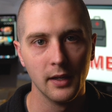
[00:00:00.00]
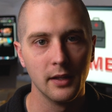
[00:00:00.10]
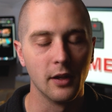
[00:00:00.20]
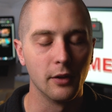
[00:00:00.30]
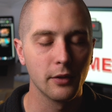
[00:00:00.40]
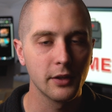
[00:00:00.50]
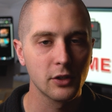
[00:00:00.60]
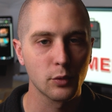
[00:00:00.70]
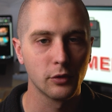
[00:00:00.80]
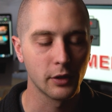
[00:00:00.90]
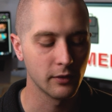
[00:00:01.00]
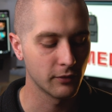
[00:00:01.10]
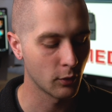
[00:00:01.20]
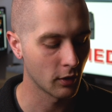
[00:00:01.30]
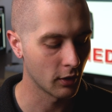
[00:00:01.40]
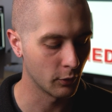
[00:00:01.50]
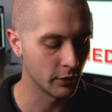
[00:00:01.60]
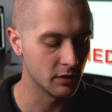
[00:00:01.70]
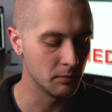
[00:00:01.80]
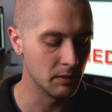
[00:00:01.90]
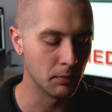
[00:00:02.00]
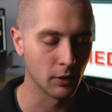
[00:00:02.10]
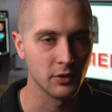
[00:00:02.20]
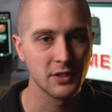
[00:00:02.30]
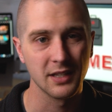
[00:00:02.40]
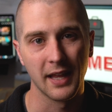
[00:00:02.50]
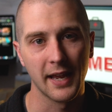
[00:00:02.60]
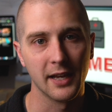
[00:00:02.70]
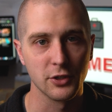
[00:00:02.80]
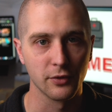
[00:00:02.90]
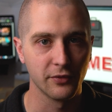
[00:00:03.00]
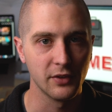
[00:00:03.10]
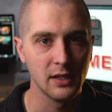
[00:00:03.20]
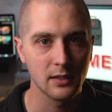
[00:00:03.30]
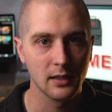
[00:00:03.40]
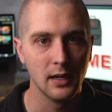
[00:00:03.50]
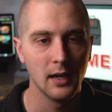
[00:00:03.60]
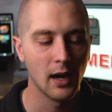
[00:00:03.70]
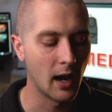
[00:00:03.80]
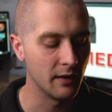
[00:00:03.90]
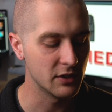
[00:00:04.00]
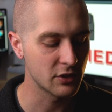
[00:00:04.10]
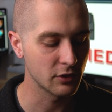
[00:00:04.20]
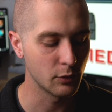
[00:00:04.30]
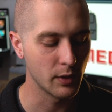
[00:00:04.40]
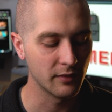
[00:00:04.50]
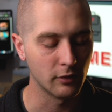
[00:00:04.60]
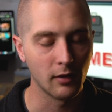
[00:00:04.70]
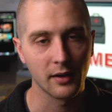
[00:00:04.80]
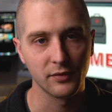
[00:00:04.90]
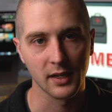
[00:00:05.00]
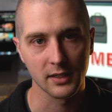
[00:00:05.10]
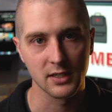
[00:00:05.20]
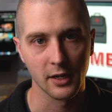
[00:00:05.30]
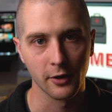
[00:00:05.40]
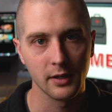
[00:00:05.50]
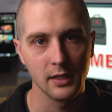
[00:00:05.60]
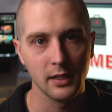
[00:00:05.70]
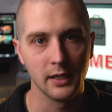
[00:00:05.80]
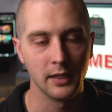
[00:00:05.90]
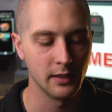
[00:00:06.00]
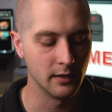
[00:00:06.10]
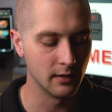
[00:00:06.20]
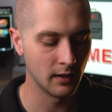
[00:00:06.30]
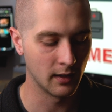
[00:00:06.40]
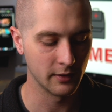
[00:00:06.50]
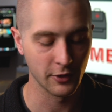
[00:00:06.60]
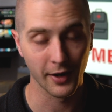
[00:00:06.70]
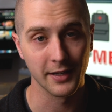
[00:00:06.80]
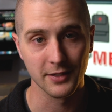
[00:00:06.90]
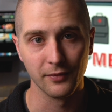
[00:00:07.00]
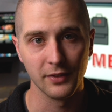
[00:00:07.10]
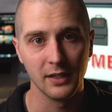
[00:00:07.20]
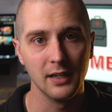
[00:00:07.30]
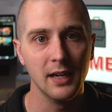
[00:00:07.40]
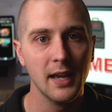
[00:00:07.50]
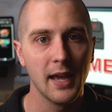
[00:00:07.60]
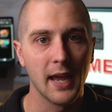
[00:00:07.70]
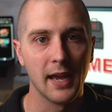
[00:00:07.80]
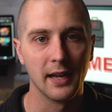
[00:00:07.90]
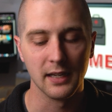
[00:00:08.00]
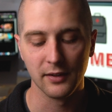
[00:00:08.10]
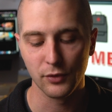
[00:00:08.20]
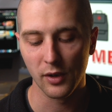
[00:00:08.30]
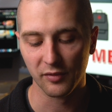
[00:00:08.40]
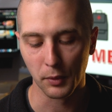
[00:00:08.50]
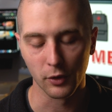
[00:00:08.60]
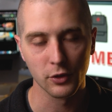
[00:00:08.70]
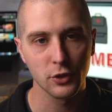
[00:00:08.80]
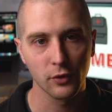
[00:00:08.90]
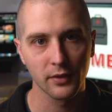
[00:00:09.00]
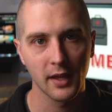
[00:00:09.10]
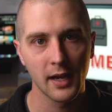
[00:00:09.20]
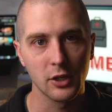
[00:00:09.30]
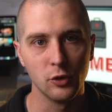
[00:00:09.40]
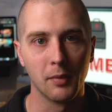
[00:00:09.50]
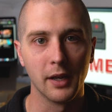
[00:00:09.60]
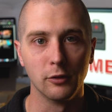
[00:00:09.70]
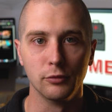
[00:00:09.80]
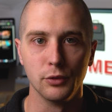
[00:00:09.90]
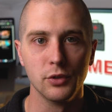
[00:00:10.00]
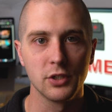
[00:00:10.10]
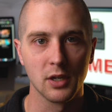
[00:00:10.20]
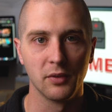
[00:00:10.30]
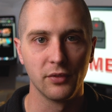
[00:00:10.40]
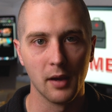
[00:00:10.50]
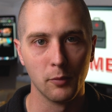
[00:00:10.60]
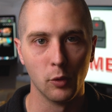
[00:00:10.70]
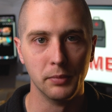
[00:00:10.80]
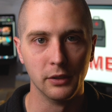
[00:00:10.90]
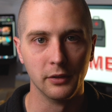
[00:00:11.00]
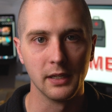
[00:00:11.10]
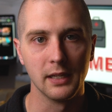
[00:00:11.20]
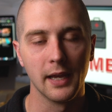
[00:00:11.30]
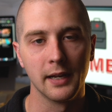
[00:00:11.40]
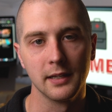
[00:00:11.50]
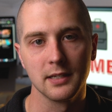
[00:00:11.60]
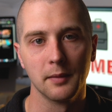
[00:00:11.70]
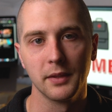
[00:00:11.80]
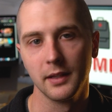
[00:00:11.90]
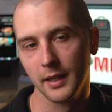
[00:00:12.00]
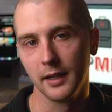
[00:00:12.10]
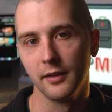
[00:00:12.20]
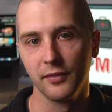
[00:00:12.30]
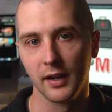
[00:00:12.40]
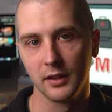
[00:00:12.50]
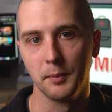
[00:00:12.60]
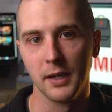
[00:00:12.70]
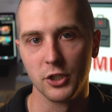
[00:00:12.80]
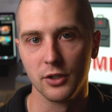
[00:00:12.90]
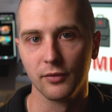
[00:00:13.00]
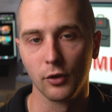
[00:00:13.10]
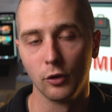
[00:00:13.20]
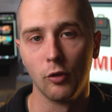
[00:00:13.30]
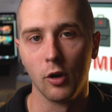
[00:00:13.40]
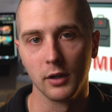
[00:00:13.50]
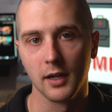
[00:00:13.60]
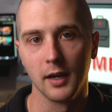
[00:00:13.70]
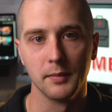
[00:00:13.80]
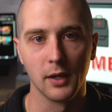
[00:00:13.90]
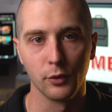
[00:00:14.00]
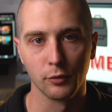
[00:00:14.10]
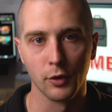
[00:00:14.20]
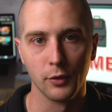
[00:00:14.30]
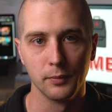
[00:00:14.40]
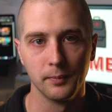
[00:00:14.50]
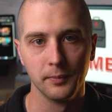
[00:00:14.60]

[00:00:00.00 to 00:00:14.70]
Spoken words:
The other things we're looking for are going to be burns in the hands or feet. Obviously, we have a lot of dexterity in your hands and feet, and if you have burns over that, you might lose some of that mobility, and it's something that can affect the patient for a long time down the road.